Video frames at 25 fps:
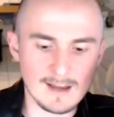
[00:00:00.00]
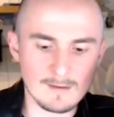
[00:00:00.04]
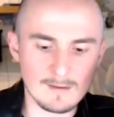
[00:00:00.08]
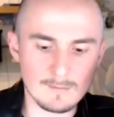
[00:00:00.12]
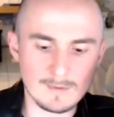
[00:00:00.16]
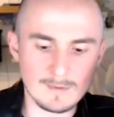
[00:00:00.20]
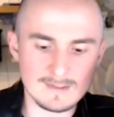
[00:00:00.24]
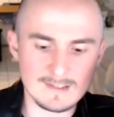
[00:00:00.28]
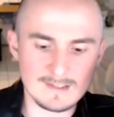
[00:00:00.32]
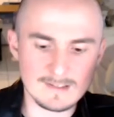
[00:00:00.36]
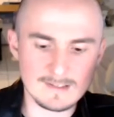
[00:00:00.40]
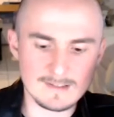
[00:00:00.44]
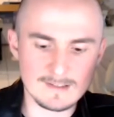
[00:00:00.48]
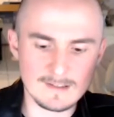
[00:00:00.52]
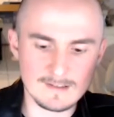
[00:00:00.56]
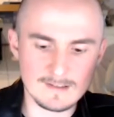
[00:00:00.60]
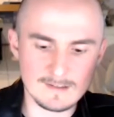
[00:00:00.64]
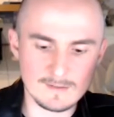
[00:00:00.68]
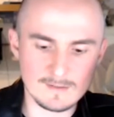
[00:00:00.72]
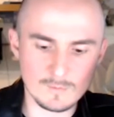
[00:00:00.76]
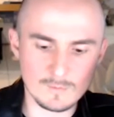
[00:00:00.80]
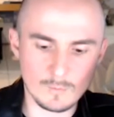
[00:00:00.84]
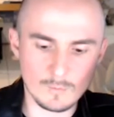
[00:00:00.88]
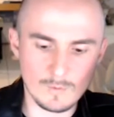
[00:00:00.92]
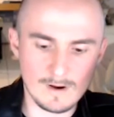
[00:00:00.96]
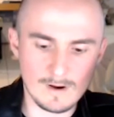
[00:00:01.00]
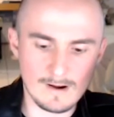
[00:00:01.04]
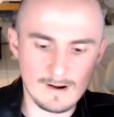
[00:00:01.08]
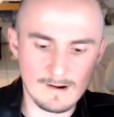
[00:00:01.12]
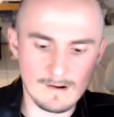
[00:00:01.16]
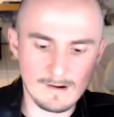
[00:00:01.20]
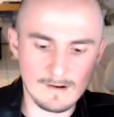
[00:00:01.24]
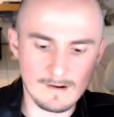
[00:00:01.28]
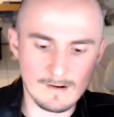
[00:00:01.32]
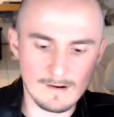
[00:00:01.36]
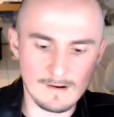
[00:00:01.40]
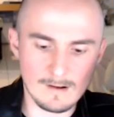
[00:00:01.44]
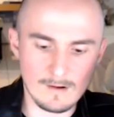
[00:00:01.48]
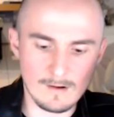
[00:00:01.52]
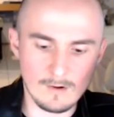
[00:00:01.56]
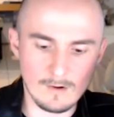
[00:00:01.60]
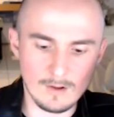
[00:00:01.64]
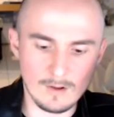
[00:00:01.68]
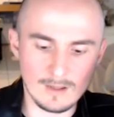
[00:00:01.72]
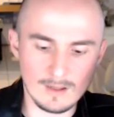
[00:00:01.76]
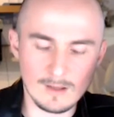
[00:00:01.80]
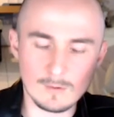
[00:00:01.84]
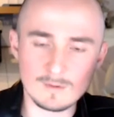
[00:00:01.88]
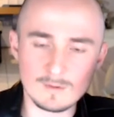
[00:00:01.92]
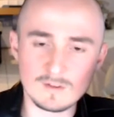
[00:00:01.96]
businesses where
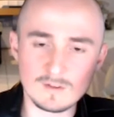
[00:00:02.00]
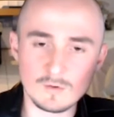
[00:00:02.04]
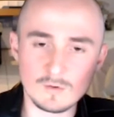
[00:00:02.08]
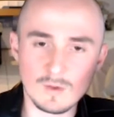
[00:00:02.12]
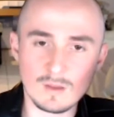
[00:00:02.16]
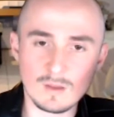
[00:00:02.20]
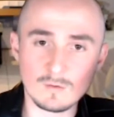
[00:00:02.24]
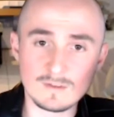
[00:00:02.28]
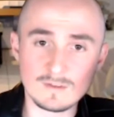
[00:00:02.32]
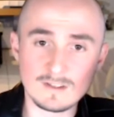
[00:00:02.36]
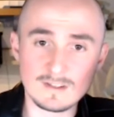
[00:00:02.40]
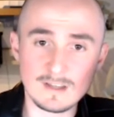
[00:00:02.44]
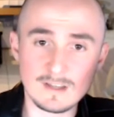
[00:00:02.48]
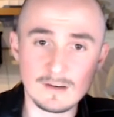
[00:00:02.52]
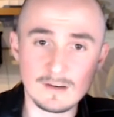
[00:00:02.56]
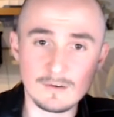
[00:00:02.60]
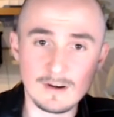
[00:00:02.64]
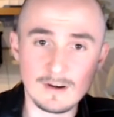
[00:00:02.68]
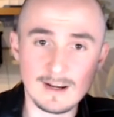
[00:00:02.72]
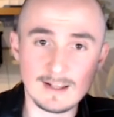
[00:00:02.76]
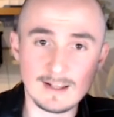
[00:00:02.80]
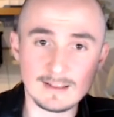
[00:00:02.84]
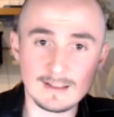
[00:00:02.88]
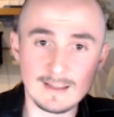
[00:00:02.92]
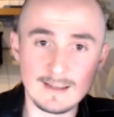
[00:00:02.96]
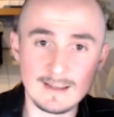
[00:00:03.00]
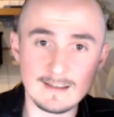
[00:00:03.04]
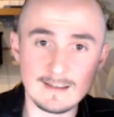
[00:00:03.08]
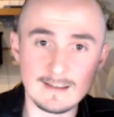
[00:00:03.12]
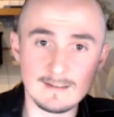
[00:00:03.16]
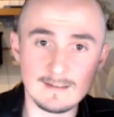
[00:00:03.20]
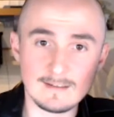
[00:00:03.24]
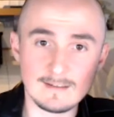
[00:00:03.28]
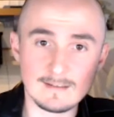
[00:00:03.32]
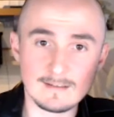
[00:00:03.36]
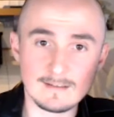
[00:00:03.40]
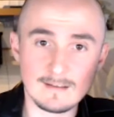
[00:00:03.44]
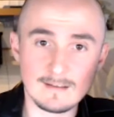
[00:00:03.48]
all I was doing was generating leads.